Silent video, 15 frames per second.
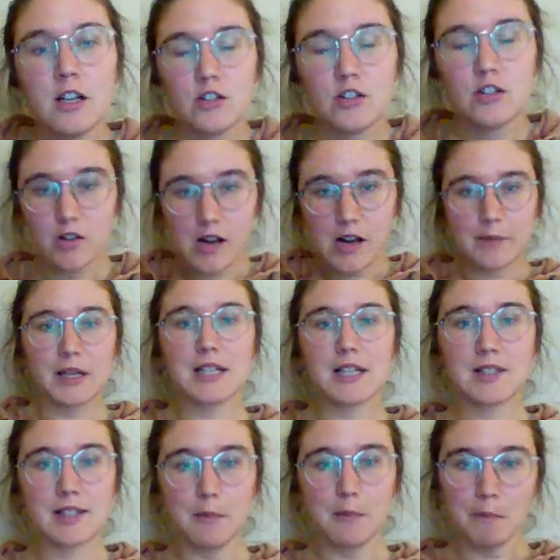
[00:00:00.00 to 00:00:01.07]
So I'm going to
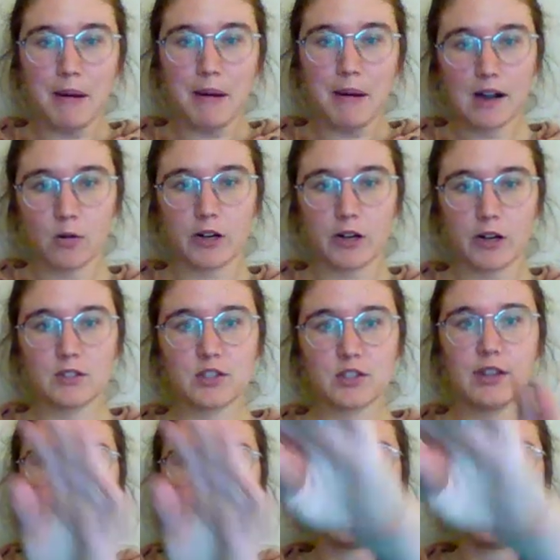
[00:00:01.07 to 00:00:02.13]
sit backwards so
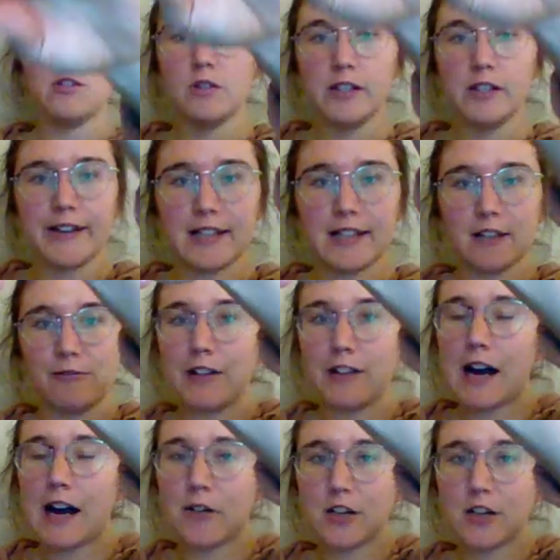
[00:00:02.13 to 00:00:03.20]
that you look at the
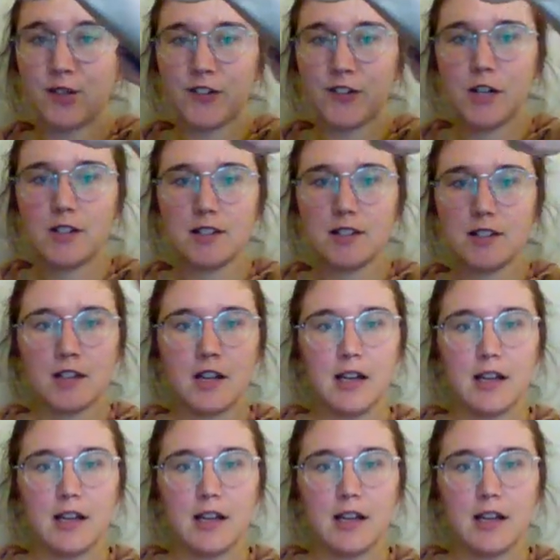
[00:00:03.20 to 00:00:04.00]
flowers first,